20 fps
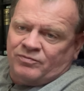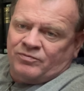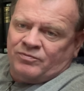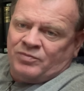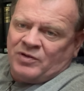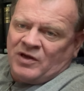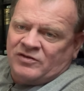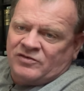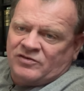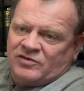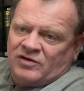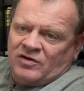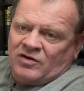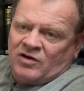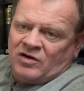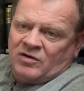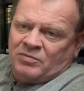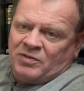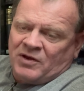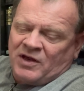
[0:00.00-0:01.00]
pasted
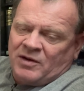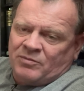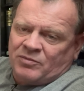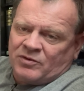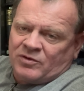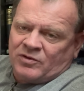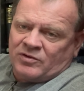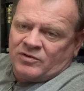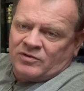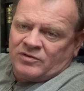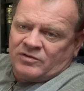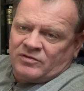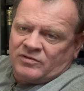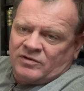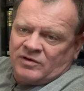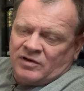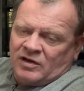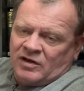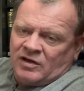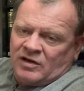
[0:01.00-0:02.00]
on paper
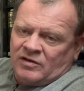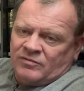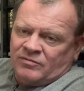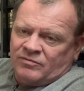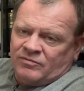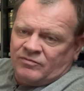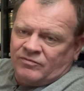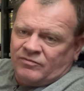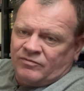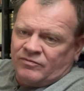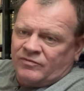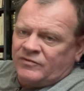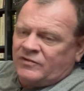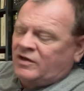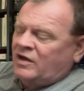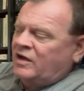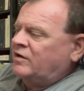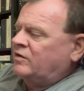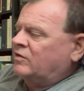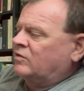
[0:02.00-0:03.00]

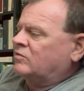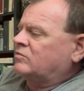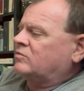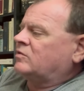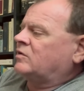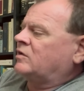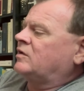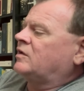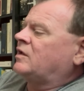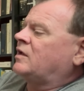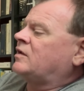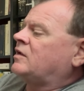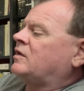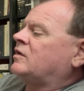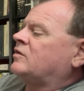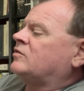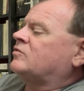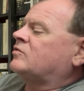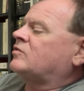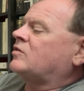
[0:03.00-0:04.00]
title, and that
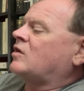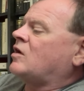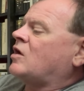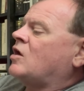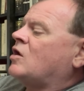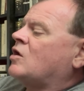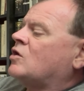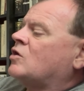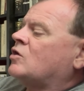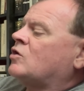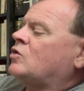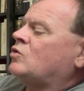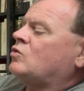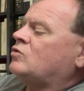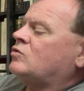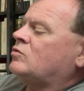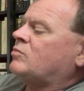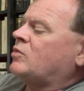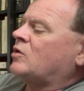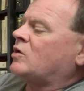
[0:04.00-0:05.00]
is
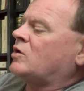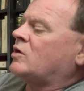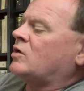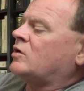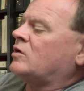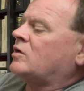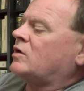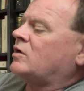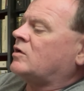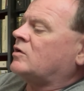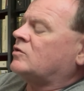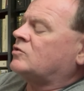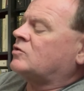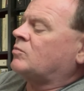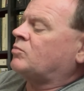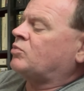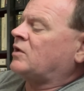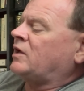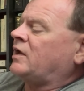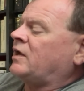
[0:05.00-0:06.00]
Gutenberg
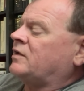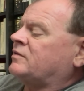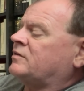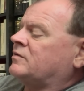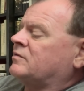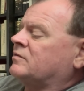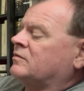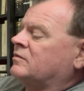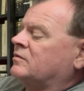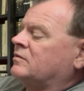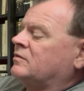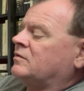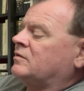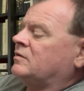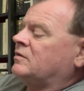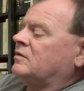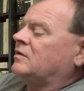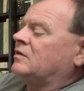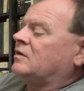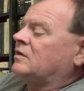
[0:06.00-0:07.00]
to Planten.
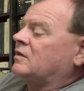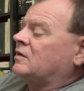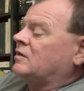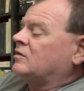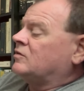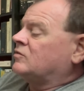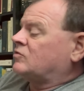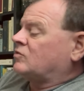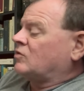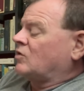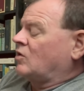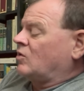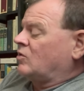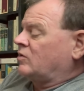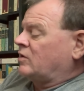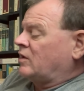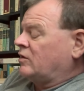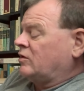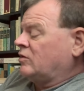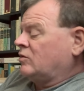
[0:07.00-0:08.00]
So
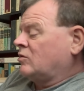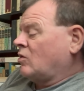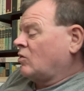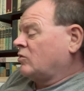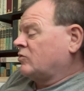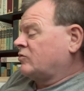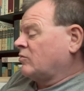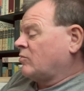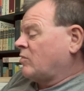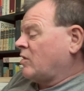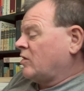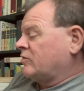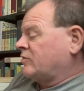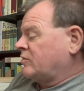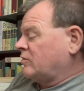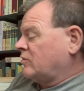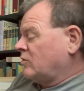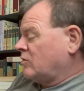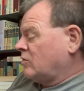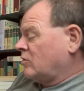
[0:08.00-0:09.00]
that you know it's about
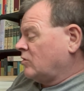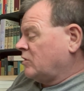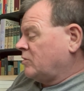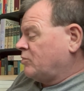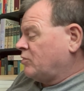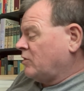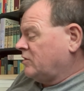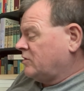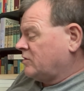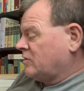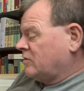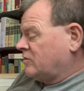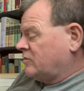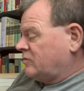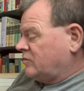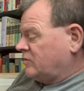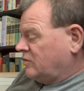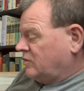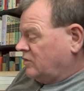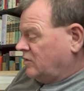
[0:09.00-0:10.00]
the early printers.
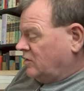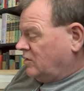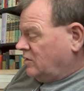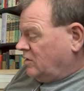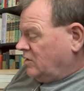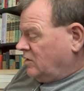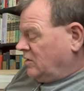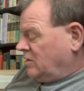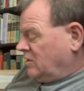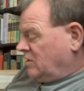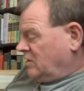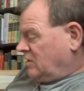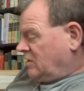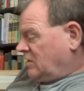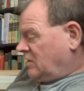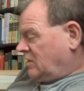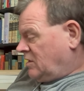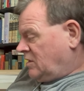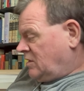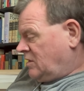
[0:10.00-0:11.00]

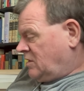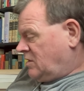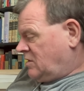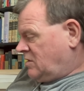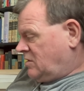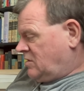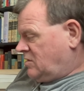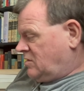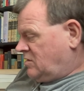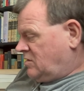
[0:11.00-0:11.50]
And